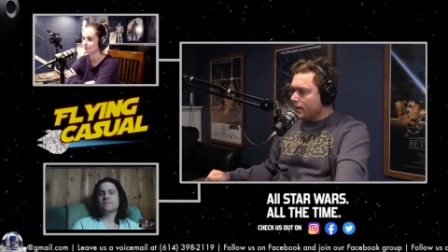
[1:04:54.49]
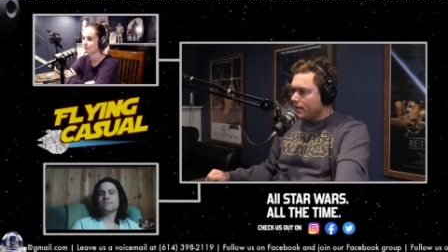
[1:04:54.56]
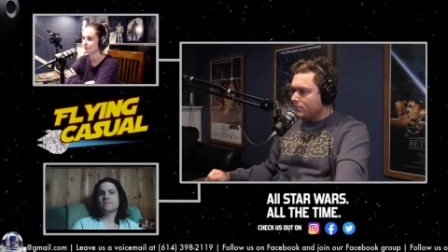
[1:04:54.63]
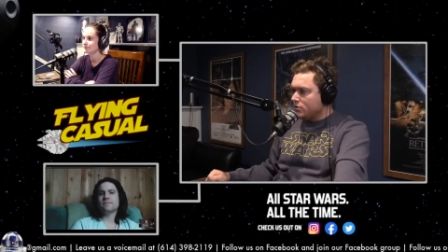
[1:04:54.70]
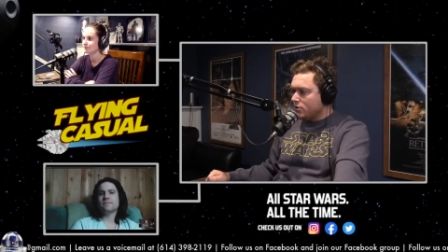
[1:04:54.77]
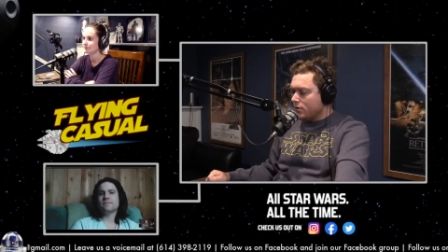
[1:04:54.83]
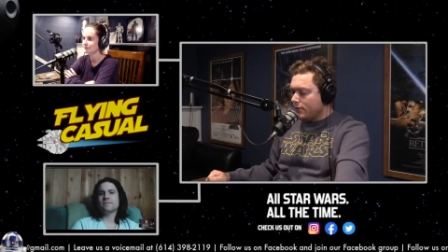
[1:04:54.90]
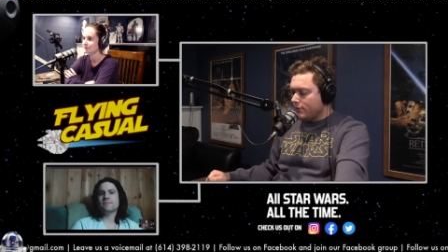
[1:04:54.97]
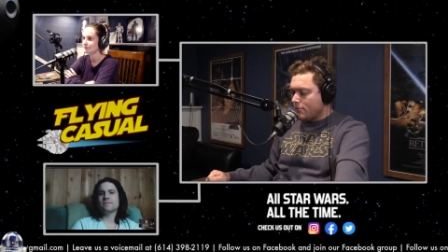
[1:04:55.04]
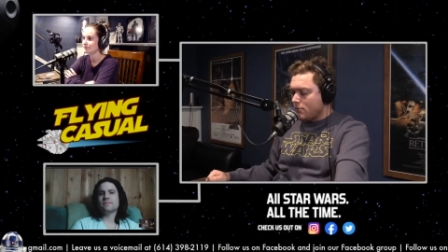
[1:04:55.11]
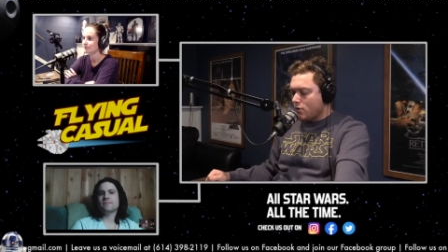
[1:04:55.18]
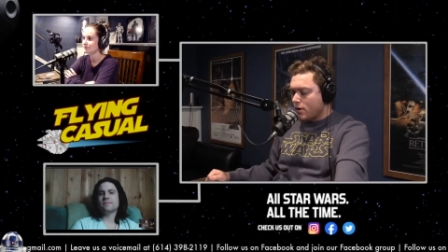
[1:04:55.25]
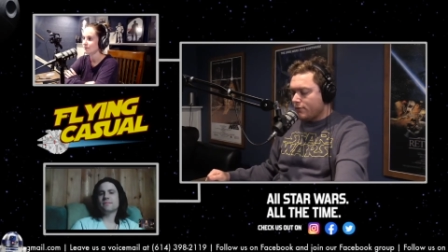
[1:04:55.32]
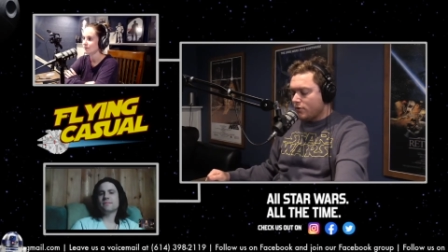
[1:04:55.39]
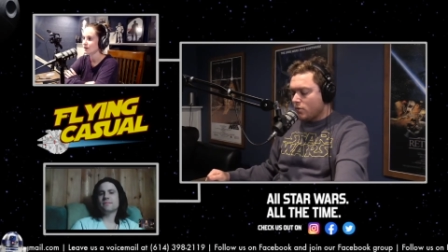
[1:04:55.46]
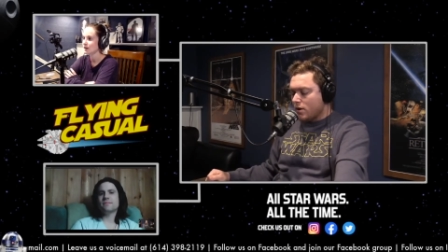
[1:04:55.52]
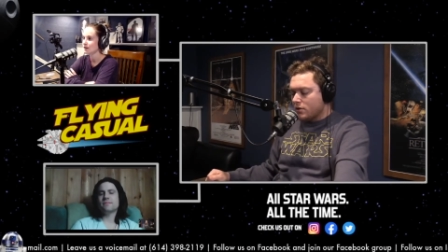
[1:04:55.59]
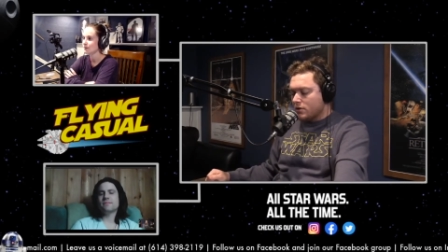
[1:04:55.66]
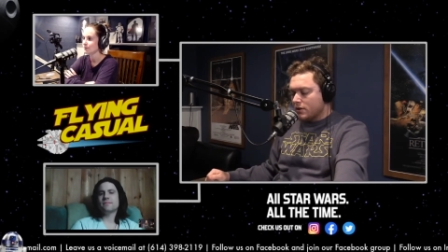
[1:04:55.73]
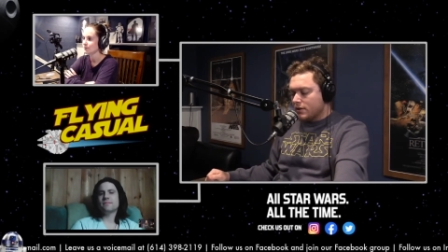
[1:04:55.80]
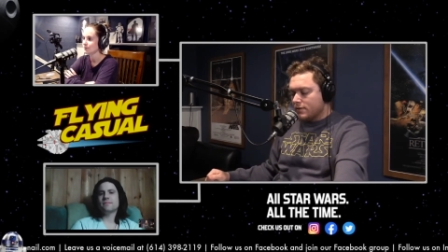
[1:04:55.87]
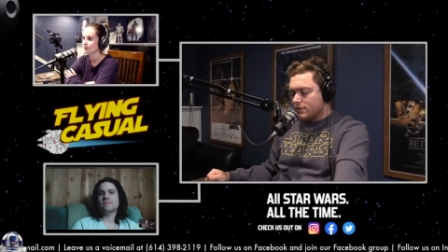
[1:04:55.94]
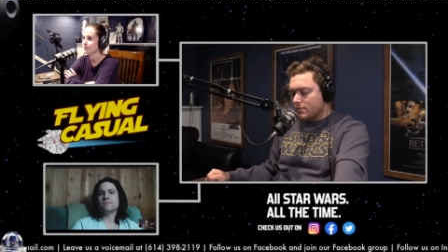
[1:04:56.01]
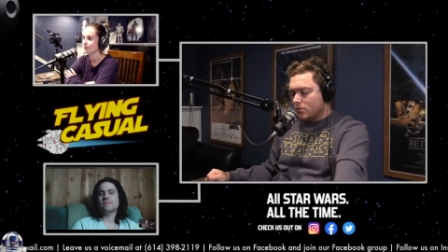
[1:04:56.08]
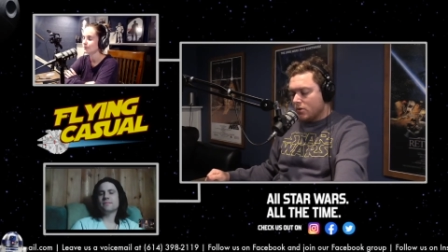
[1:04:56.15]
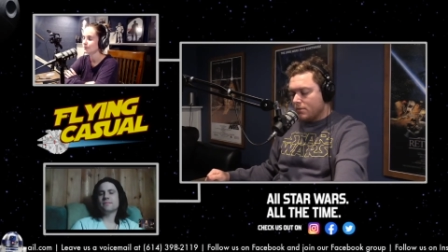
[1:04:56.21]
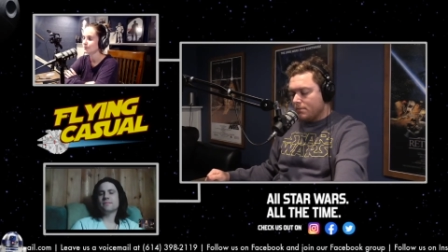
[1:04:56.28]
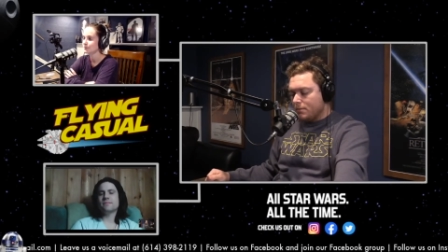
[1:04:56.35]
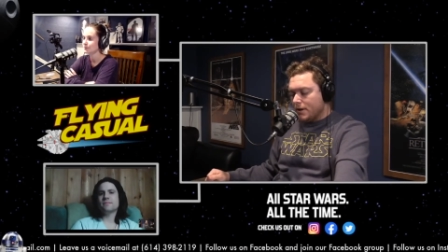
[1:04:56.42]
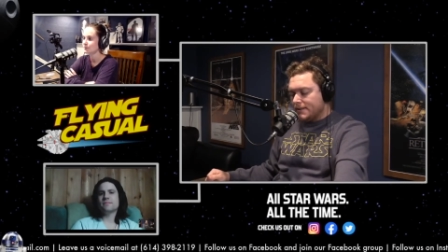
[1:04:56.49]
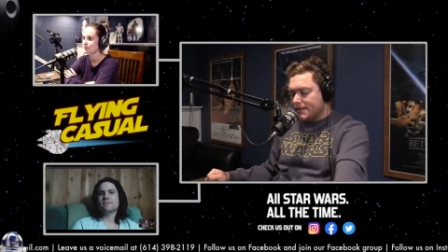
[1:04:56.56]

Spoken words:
I'm sure even more after watching it some more. But